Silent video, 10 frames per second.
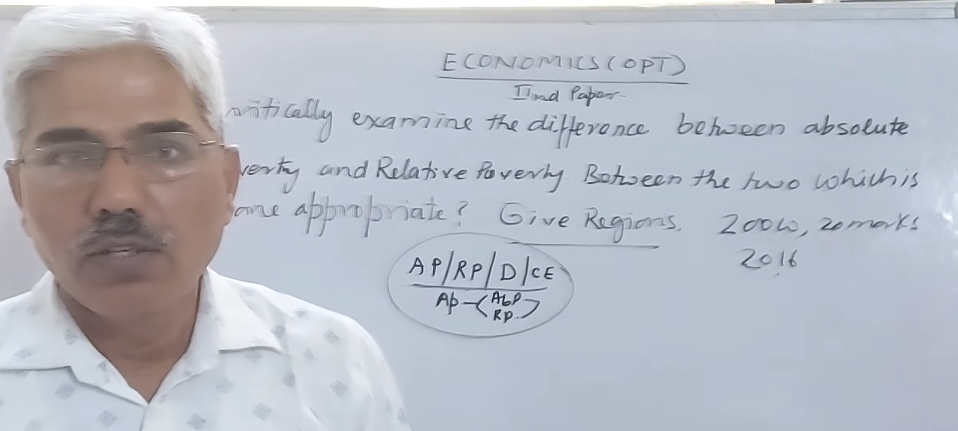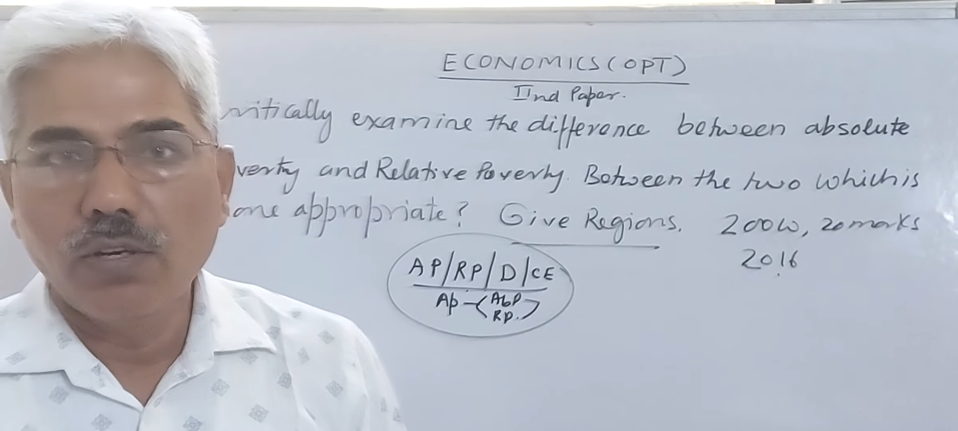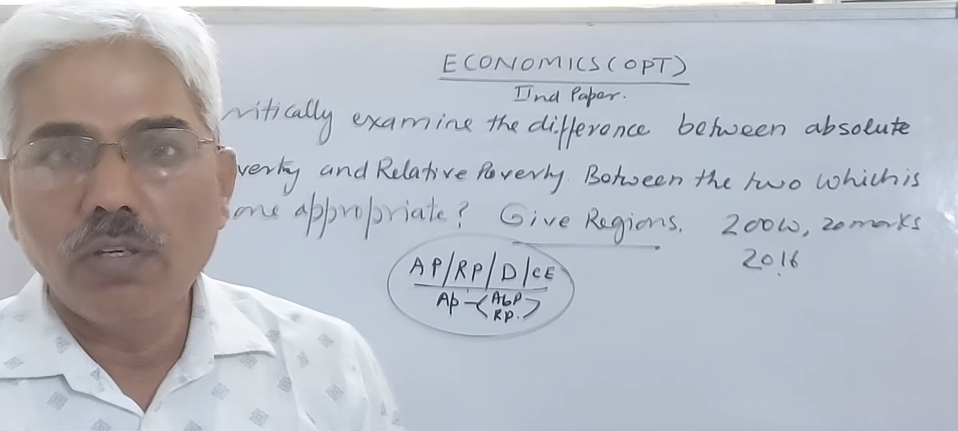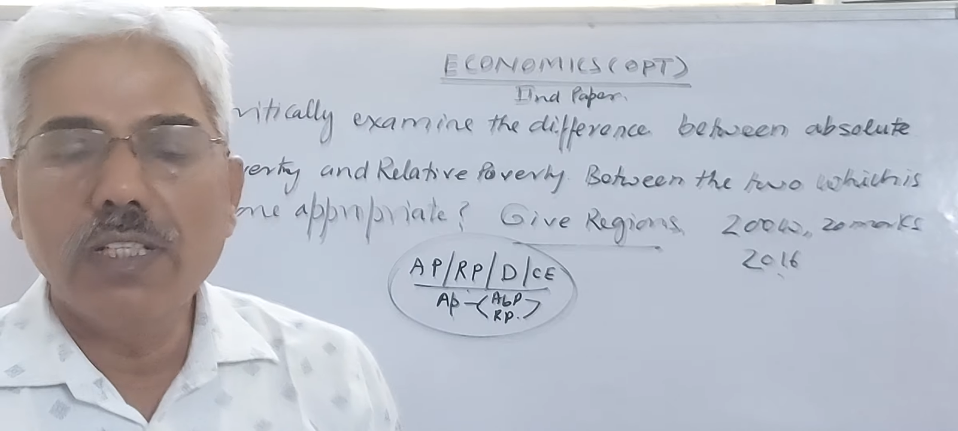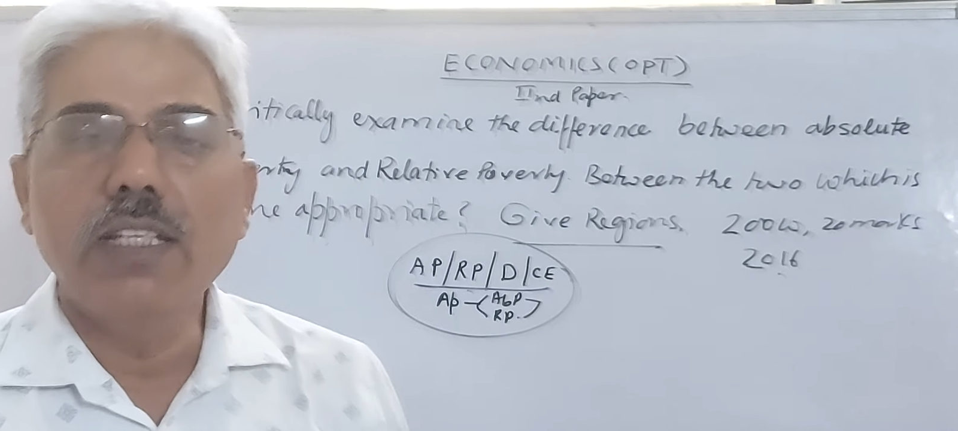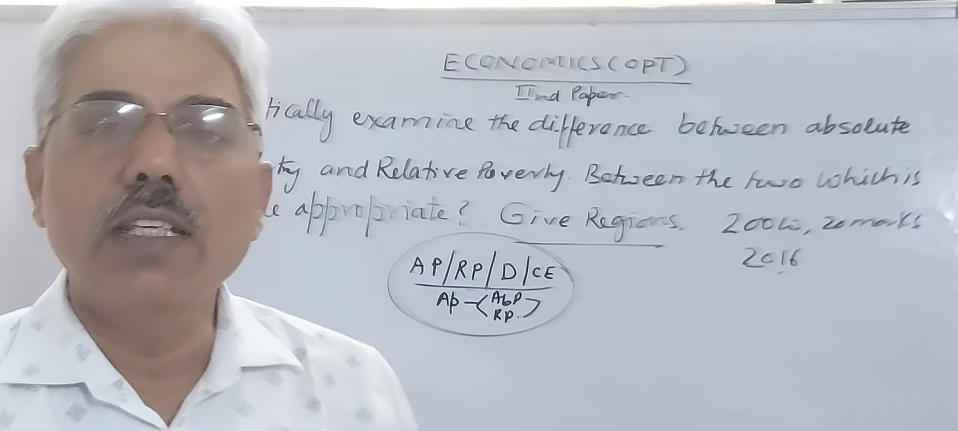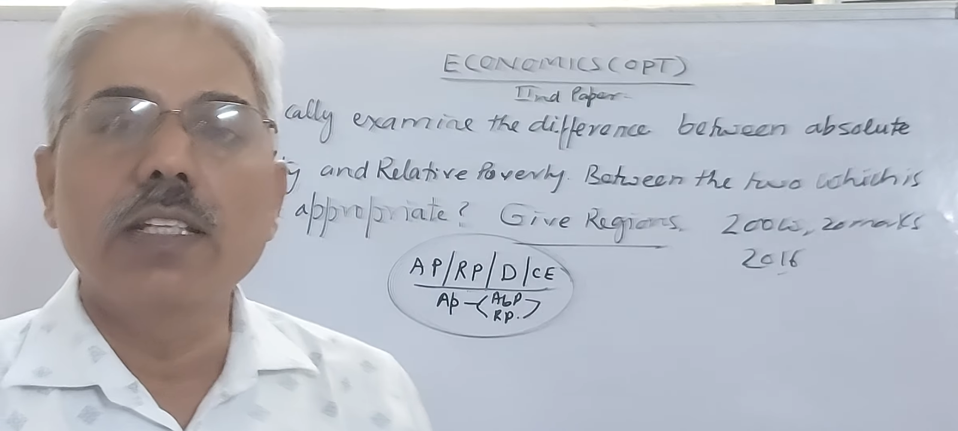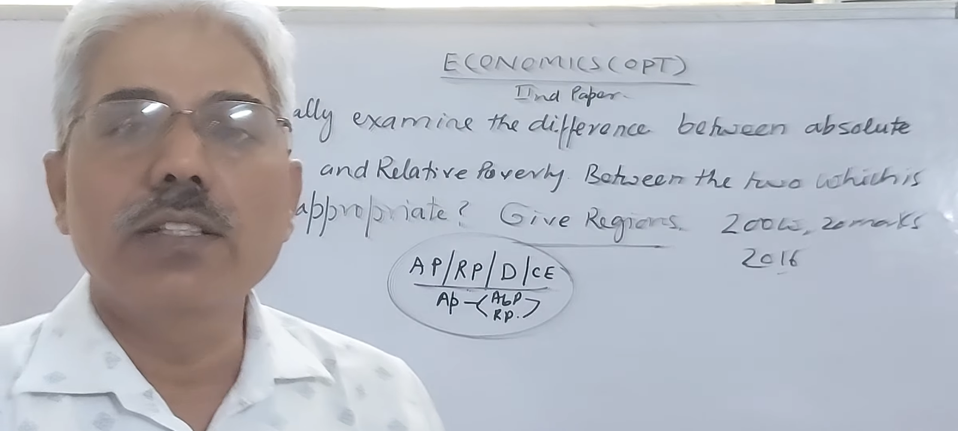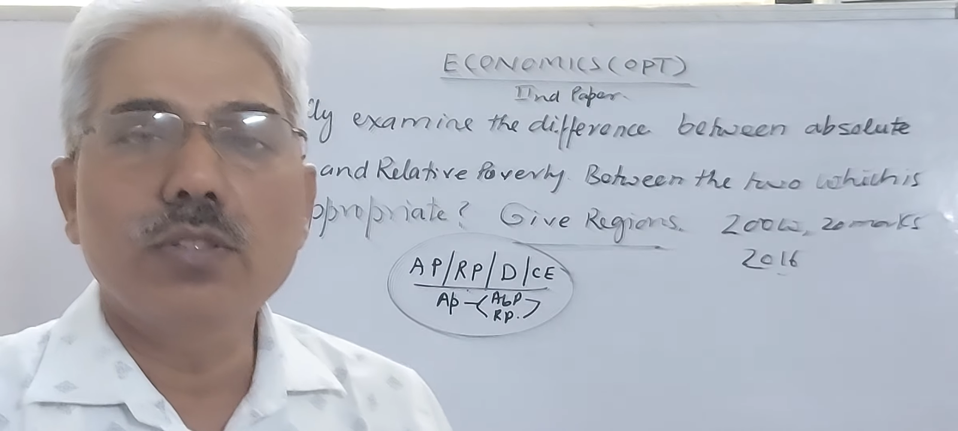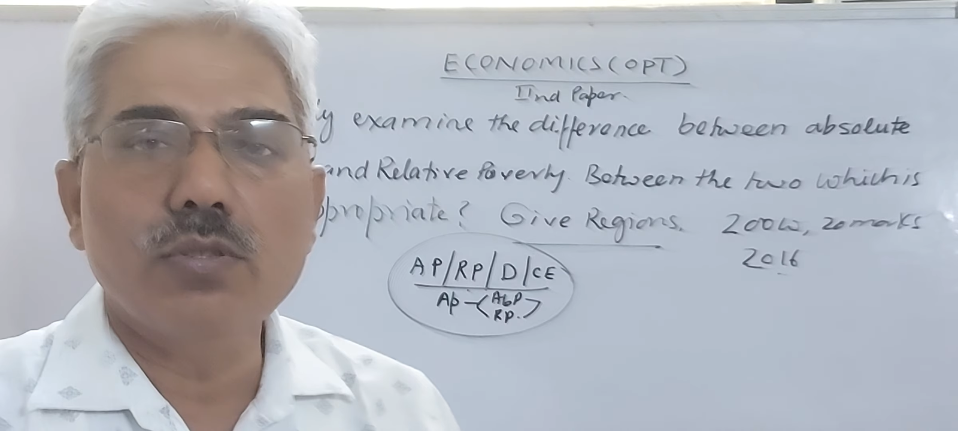only
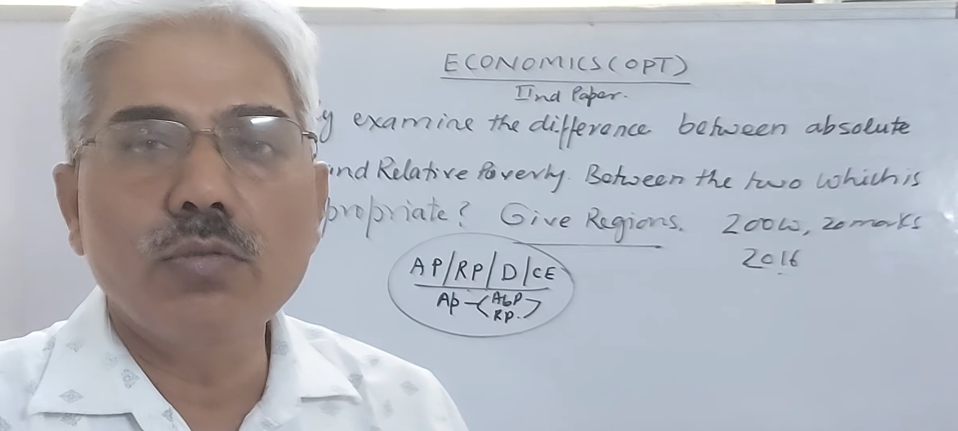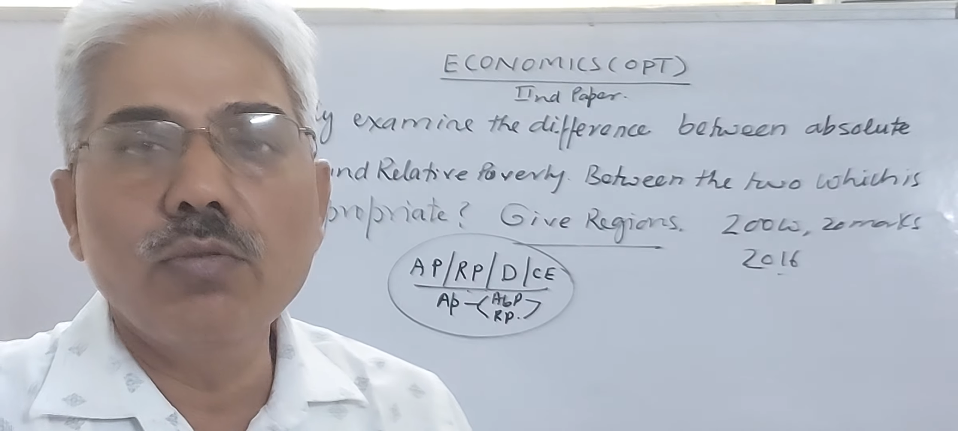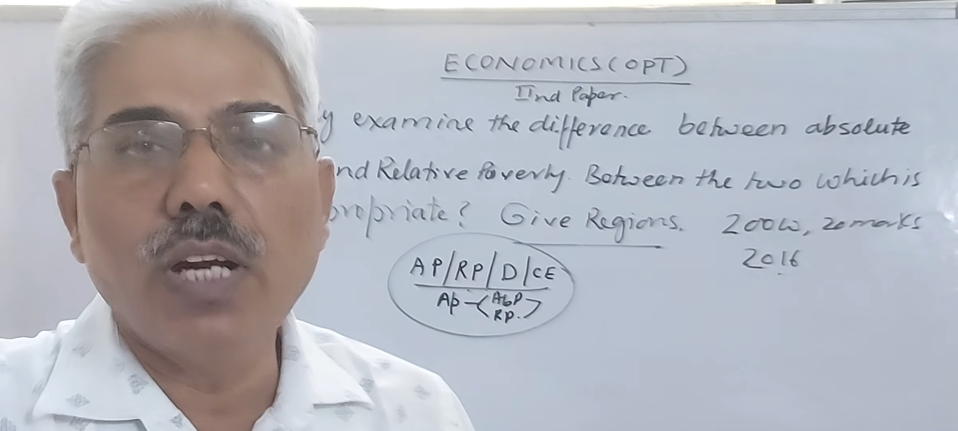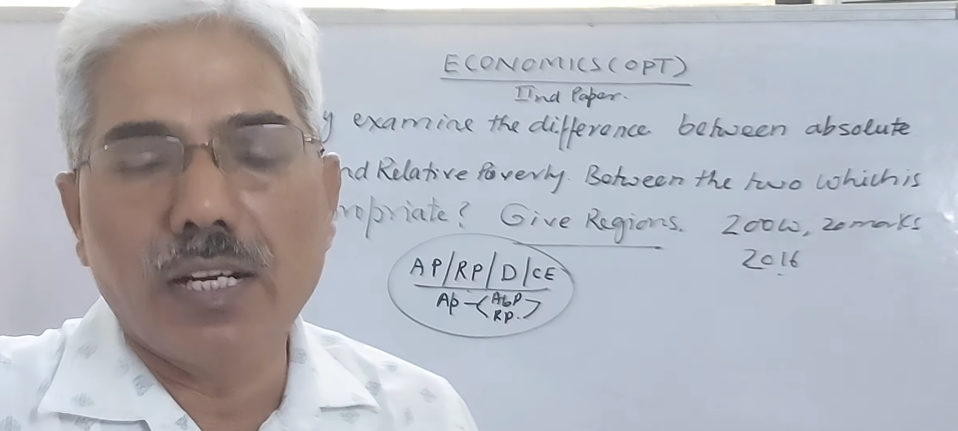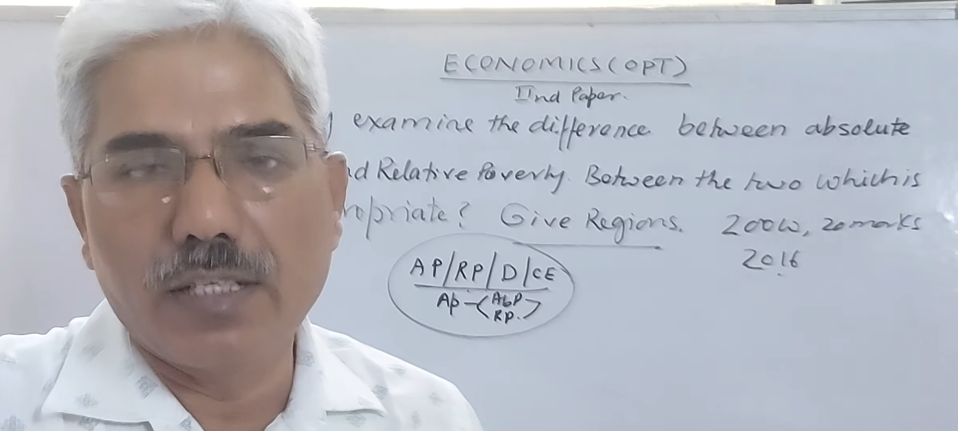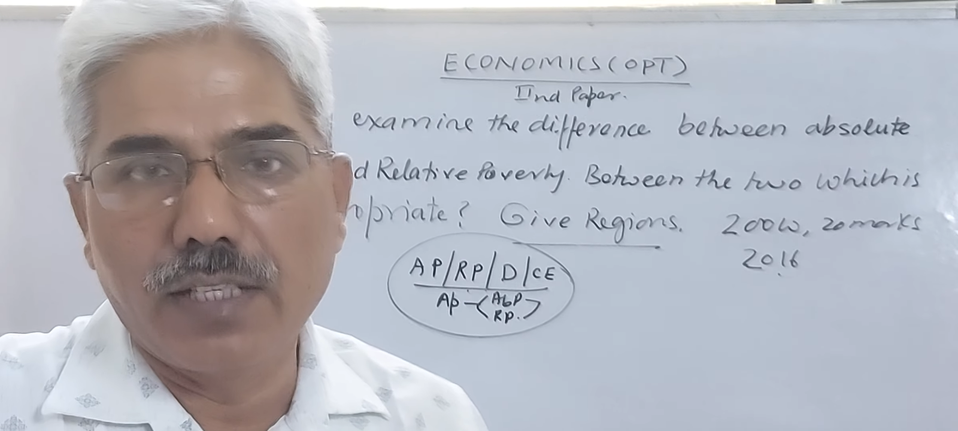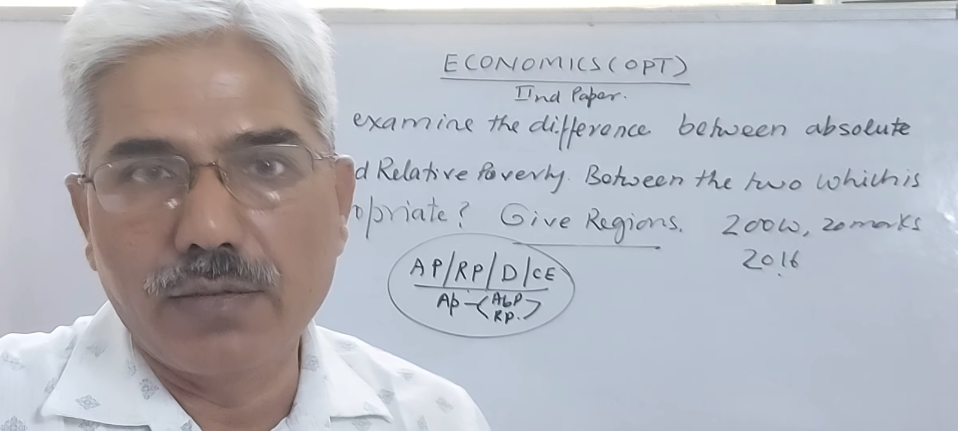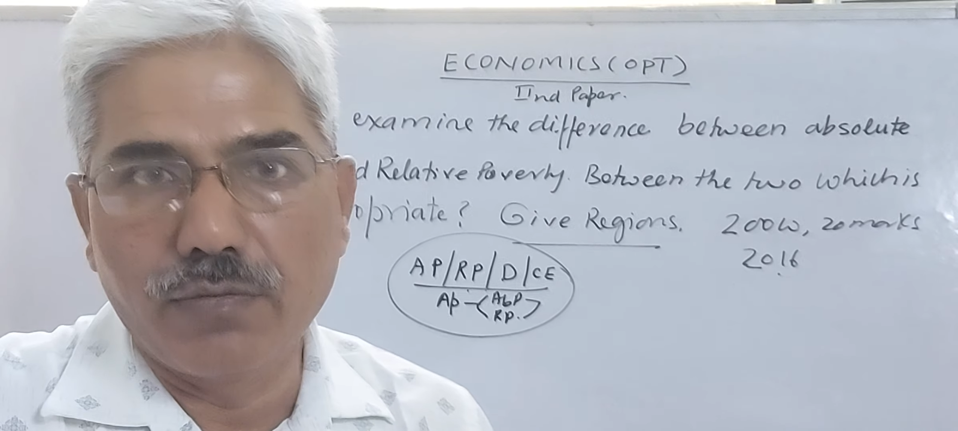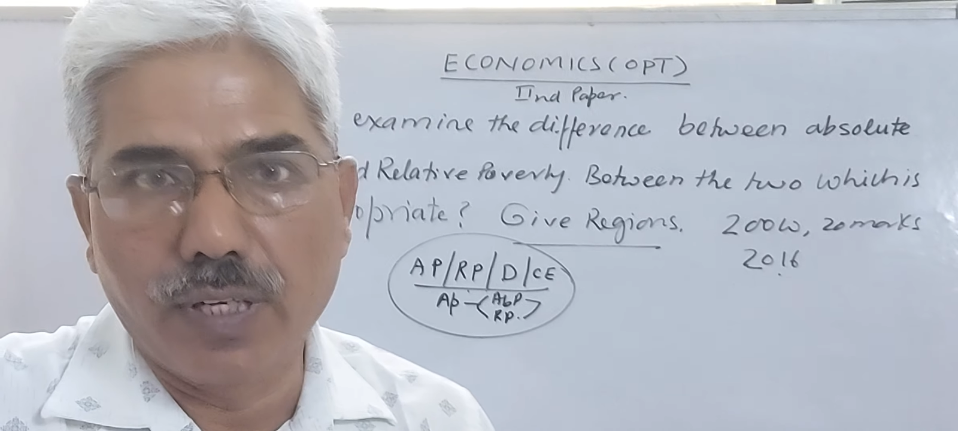in 200